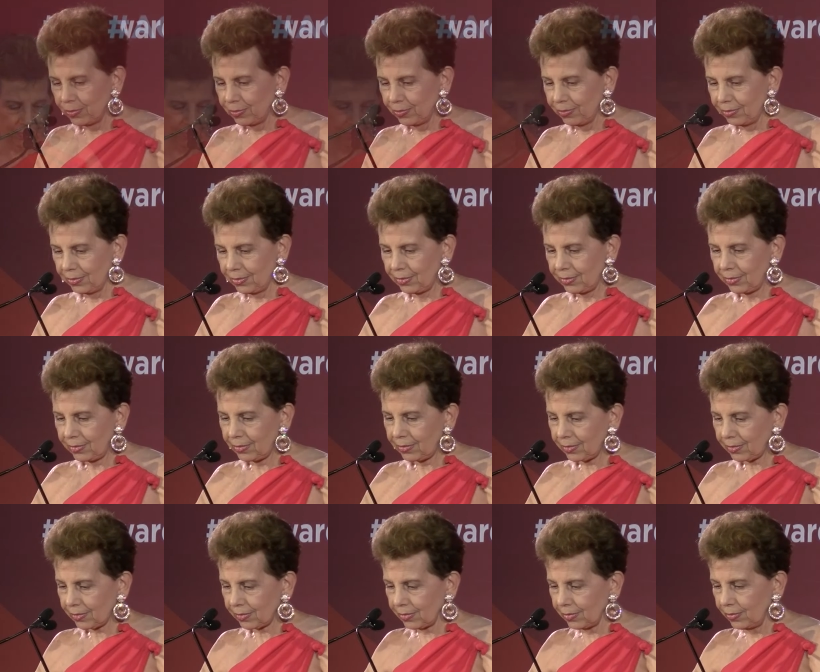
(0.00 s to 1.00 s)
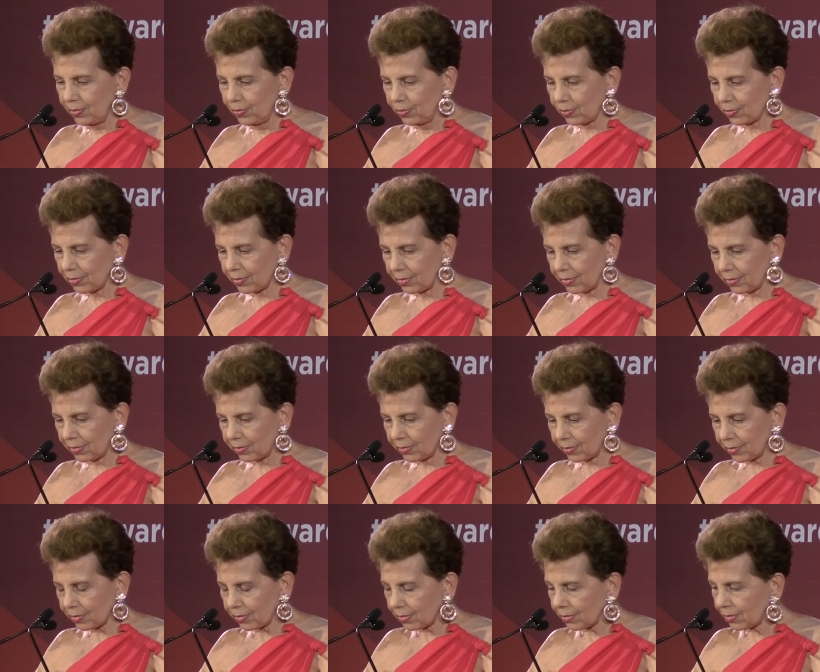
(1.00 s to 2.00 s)

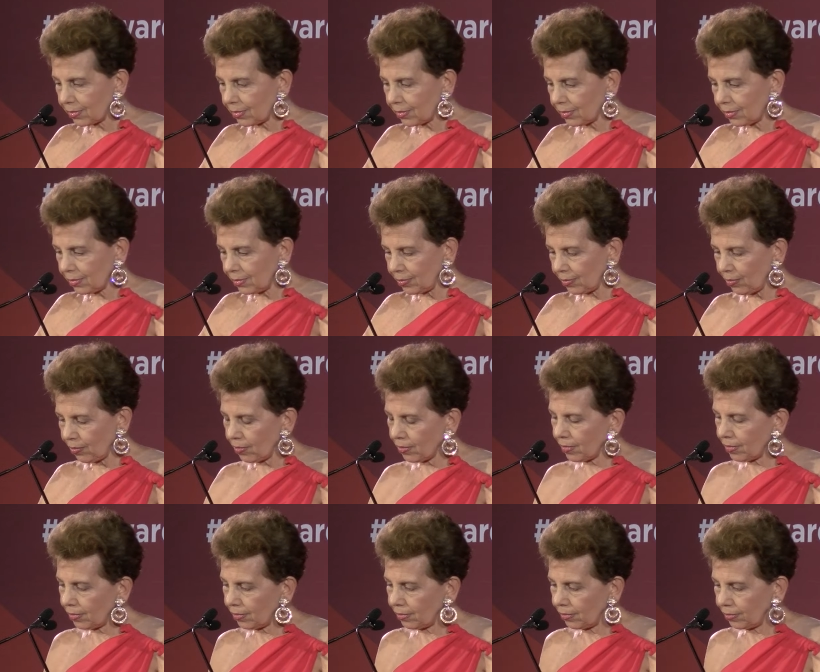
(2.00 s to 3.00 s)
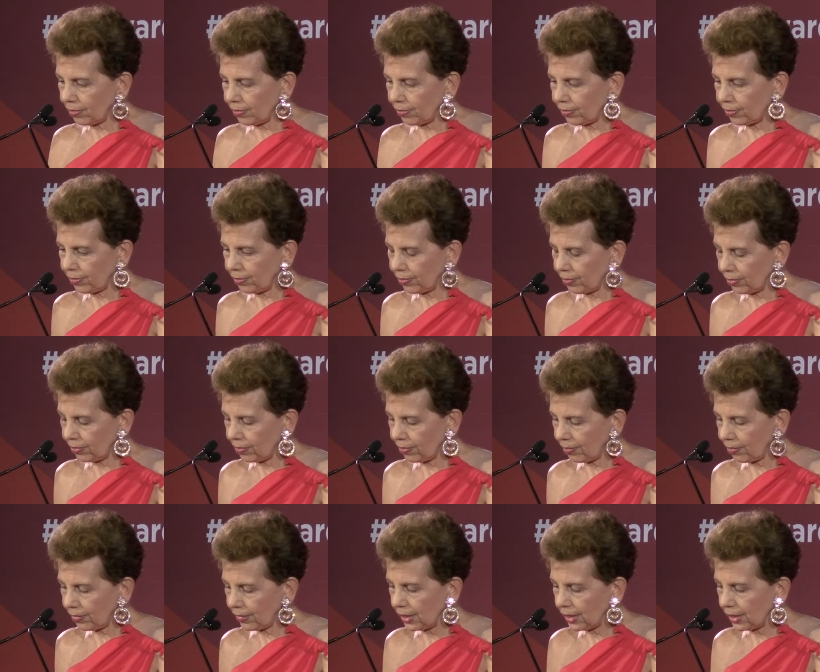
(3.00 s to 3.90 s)
[no speech]